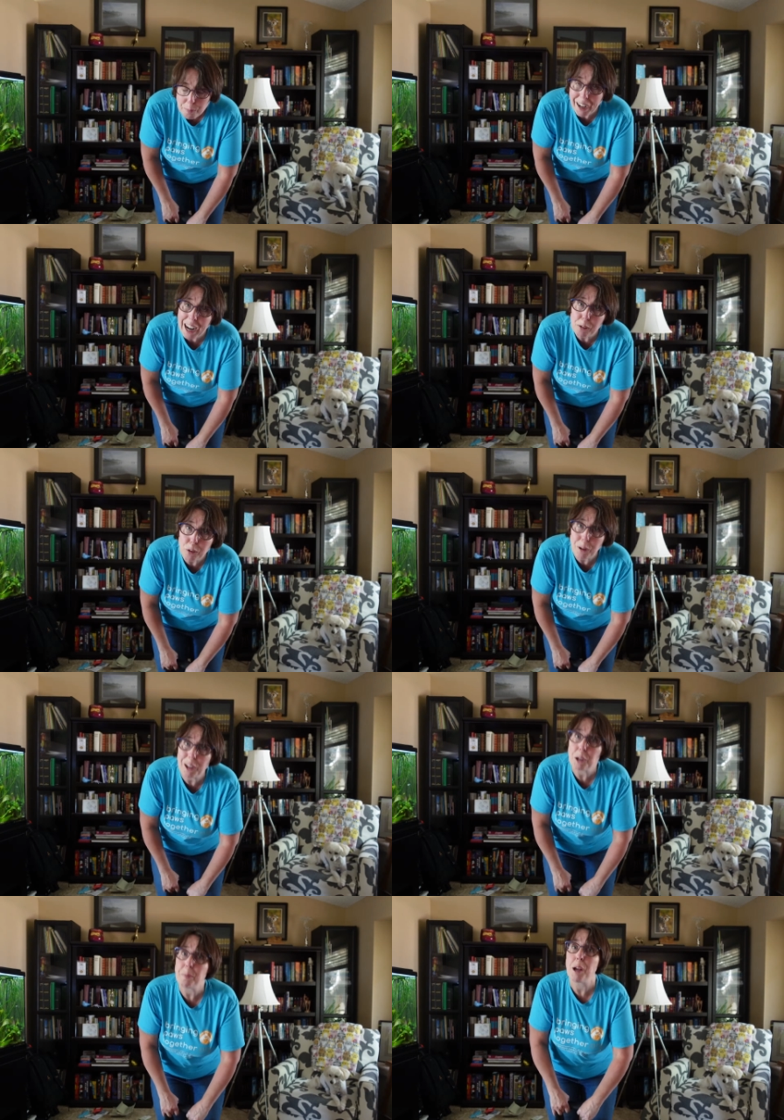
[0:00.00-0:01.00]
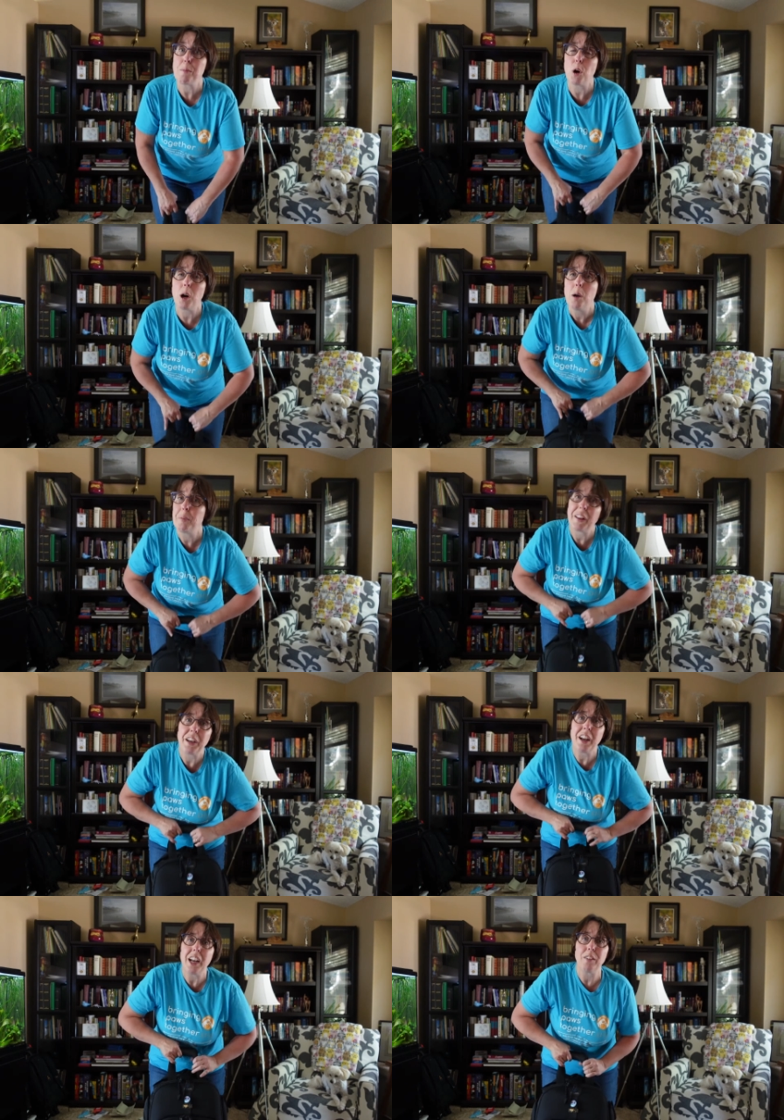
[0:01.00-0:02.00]
but I was willing to pay more, but they did
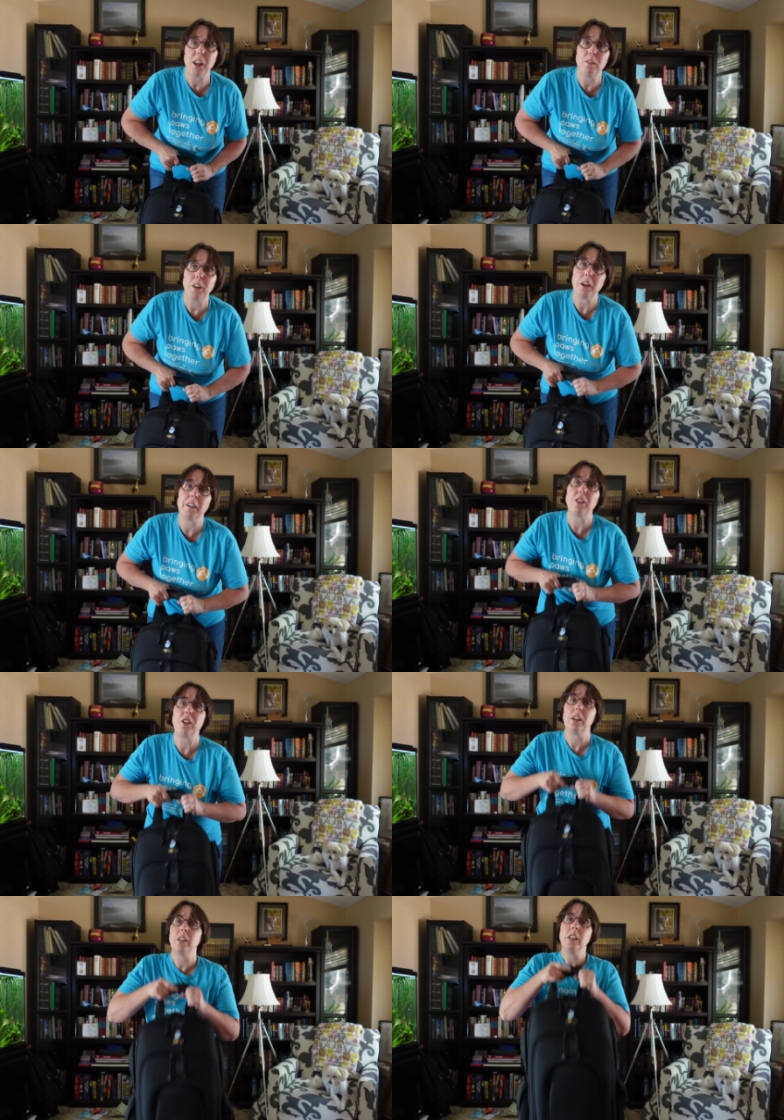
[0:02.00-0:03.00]
not have the configuration.